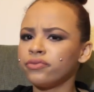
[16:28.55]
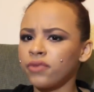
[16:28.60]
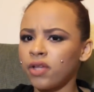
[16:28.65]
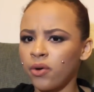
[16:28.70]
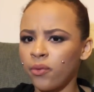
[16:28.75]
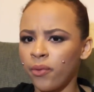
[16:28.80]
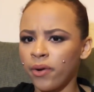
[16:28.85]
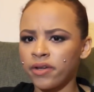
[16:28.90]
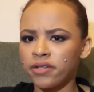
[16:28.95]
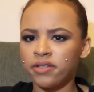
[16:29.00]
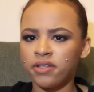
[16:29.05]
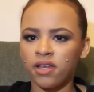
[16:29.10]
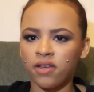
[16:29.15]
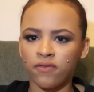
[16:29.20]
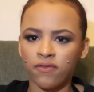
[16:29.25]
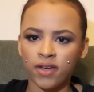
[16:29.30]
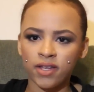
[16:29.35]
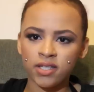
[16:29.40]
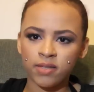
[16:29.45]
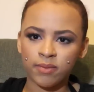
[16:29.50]
where's the
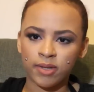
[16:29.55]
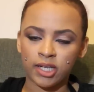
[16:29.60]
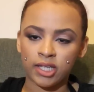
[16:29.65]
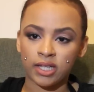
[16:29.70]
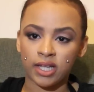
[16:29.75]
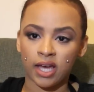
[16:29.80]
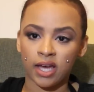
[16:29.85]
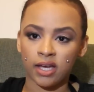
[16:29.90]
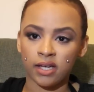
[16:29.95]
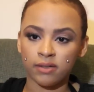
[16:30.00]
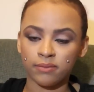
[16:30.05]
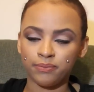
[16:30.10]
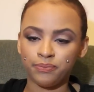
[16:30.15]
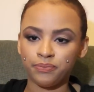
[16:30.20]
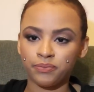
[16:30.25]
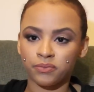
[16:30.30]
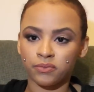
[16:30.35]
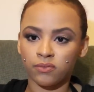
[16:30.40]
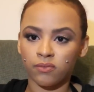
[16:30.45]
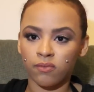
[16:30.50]
investment in that?
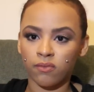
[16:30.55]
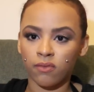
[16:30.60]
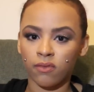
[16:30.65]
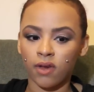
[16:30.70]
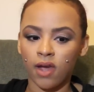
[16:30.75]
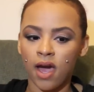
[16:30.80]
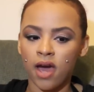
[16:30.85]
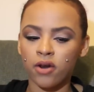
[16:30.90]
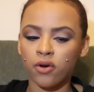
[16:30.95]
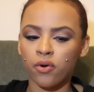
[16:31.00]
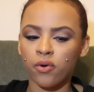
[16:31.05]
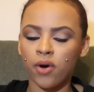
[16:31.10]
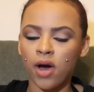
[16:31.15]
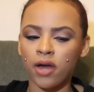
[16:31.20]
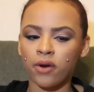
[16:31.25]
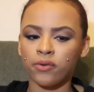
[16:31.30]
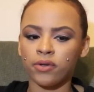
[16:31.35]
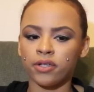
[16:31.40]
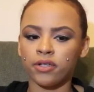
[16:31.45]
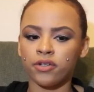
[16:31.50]
I don't
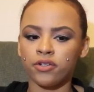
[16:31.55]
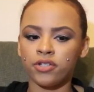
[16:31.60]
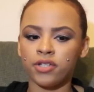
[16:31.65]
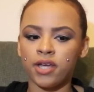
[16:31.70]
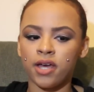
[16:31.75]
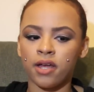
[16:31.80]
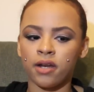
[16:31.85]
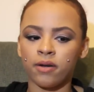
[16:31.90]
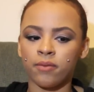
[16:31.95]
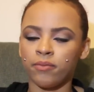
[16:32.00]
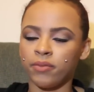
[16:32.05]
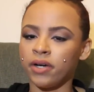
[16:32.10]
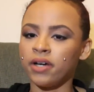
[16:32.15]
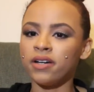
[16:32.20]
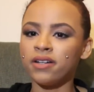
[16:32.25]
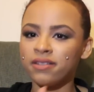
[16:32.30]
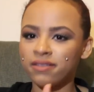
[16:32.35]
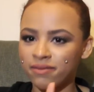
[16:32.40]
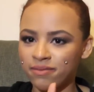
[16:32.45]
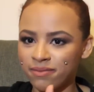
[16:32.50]
understand.
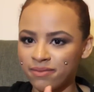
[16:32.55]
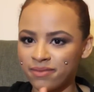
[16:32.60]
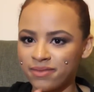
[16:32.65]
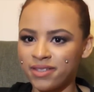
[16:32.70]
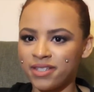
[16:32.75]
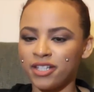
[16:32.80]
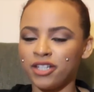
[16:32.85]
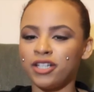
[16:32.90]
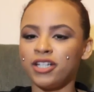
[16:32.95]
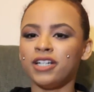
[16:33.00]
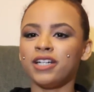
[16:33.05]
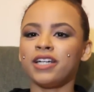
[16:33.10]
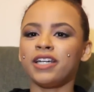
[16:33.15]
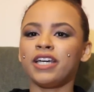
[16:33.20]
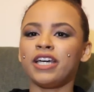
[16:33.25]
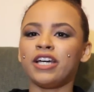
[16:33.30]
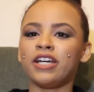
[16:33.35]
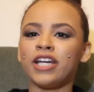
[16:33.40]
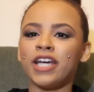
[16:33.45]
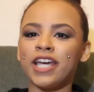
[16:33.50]
But see, look,
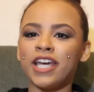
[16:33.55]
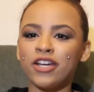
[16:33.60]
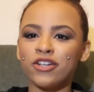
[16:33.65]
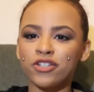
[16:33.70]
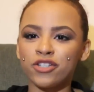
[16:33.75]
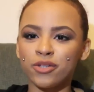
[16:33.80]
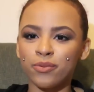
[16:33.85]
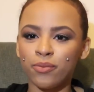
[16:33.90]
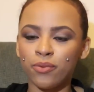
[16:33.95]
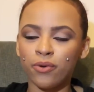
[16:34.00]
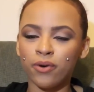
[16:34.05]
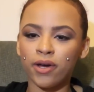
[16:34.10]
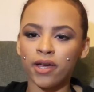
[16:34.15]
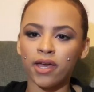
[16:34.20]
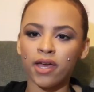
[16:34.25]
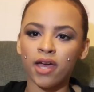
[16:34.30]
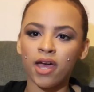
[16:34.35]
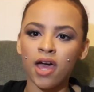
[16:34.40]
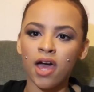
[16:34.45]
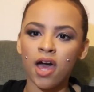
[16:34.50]
here's the
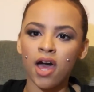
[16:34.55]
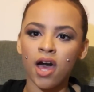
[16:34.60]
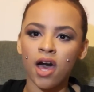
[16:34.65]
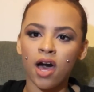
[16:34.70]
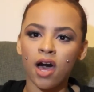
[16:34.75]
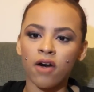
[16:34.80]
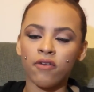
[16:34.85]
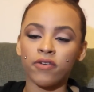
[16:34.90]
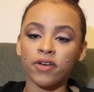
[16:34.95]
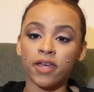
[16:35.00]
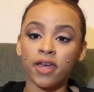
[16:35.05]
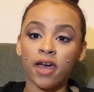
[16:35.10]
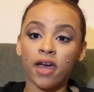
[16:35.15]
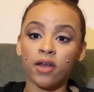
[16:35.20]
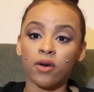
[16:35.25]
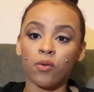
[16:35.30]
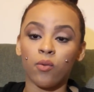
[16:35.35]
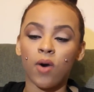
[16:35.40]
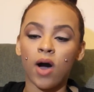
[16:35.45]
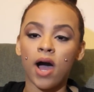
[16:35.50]
point of,
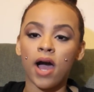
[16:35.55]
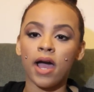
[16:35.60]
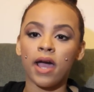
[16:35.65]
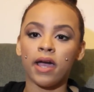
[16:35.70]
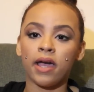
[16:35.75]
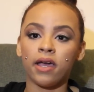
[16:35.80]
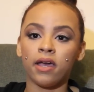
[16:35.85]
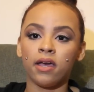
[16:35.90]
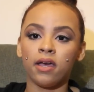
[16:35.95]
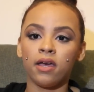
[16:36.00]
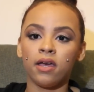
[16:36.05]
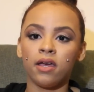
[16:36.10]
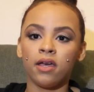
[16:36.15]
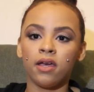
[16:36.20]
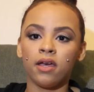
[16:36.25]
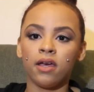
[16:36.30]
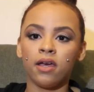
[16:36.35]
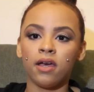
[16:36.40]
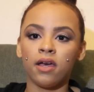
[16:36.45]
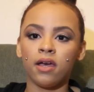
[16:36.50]
again, why,
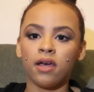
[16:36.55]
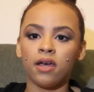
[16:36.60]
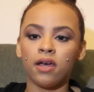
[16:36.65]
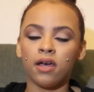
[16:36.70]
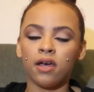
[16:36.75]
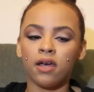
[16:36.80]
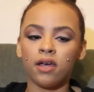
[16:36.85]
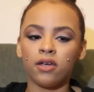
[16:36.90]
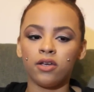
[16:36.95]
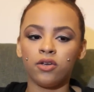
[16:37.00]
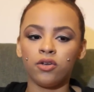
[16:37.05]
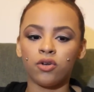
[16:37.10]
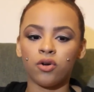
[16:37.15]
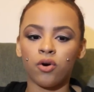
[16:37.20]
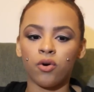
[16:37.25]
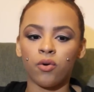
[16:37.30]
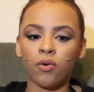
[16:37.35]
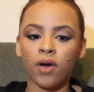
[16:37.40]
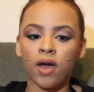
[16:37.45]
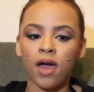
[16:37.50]
you
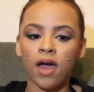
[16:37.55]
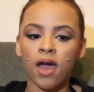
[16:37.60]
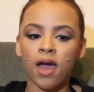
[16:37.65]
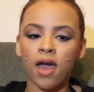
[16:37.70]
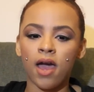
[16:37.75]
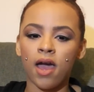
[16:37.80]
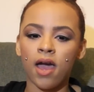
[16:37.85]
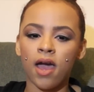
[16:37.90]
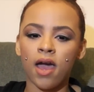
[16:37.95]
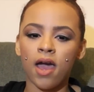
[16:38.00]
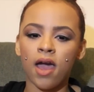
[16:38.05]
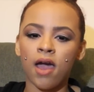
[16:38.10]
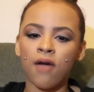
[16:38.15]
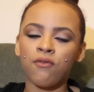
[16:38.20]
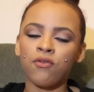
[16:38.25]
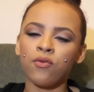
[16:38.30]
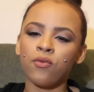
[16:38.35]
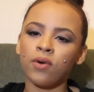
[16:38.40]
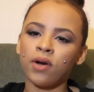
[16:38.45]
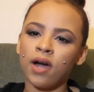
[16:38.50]
know,
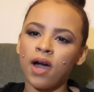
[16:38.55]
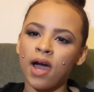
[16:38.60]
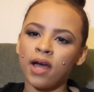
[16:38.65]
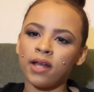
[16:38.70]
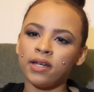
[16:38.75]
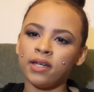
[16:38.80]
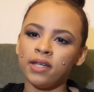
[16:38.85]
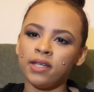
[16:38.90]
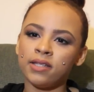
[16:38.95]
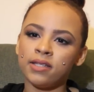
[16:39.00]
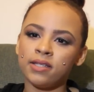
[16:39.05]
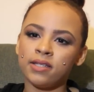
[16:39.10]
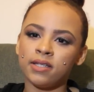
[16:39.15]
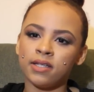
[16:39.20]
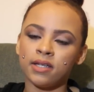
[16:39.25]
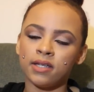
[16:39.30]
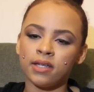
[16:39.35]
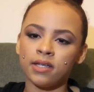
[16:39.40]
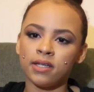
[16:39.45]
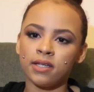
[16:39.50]
everyone kind of needs
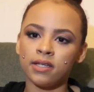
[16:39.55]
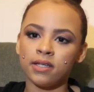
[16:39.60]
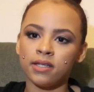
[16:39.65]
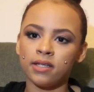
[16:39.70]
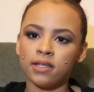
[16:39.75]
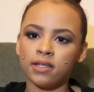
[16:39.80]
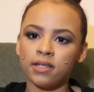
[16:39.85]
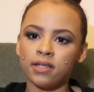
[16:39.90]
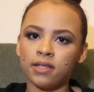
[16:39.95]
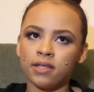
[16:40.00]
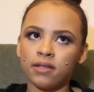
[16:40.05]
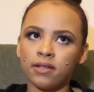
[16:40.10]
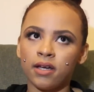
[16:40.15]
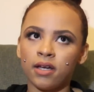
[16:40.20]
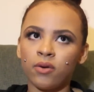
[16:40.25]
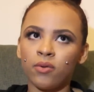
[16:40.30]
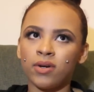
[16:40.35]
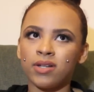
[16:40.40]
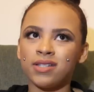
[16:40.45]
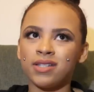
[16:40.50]
to, I
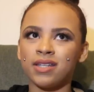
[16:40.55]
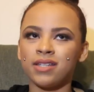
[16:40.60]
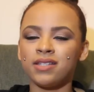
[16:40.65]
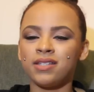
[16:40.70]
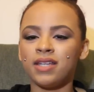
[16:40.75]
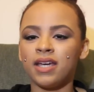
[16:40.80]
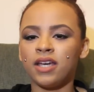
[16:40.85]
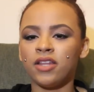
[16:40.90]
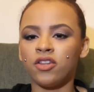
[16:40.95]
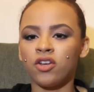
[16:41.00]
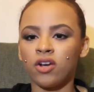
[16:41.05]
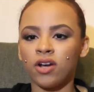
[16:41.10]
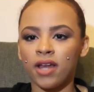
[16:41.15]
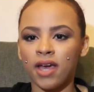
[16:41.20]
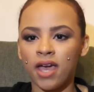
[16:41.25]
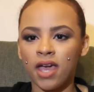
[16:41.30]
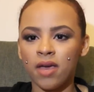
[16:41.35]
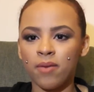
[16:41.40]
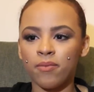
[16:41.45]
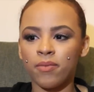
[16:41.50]
don't want to say stay in their
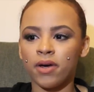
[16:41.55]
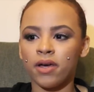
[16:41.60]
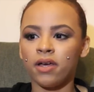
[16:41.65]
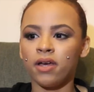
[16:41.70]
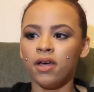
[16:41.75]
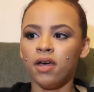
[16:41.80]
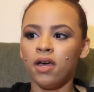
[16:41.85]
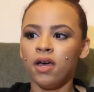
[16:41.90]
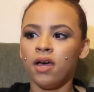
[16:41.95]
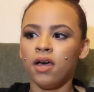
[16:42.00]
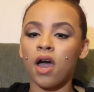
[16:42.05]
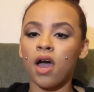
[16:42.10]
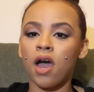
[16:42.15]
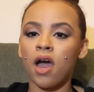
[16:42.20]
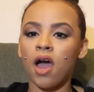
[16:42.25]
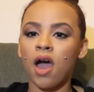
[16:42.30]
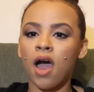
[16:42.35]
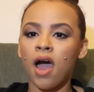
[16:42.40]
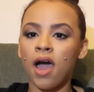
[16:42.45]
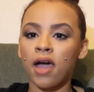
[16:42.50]
lane, but
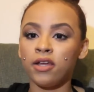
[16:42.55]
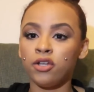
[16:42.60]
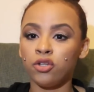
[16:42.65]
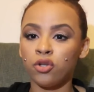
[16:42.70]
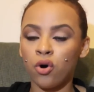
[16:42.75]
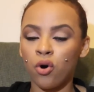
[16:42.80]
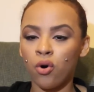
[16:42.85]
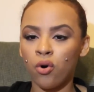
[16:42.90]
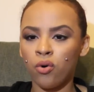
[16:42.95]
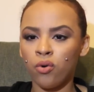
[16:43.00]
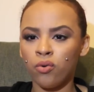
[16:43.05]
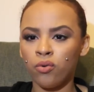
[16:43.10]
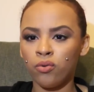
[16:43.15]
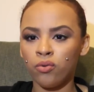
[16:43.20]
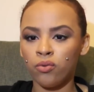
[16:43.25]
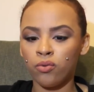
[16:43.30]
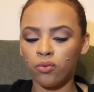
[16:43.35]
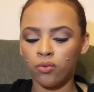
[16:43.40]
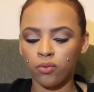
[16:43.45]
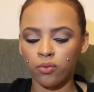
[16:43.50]
I
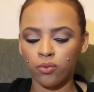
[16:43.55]
know